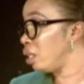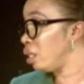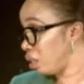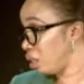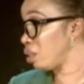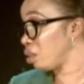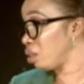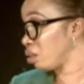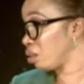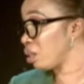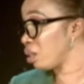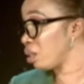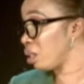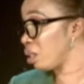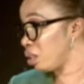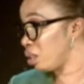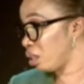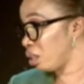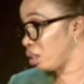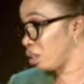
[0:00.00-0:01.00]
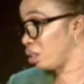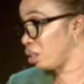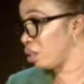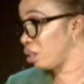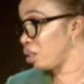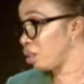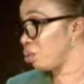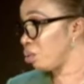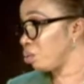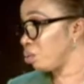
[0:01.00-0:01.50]
Is it
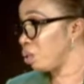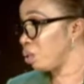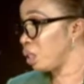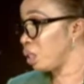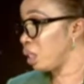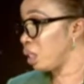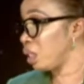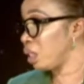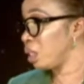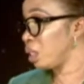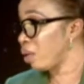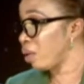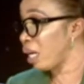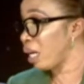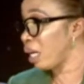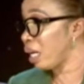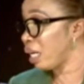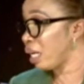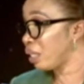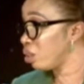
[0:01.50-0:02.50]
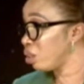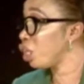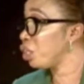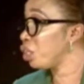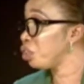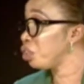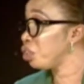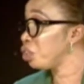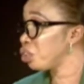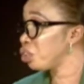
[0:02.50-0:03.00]
still within that band, or is
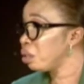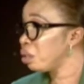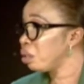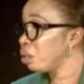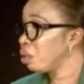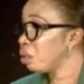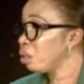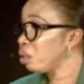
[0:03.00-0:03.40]
changed?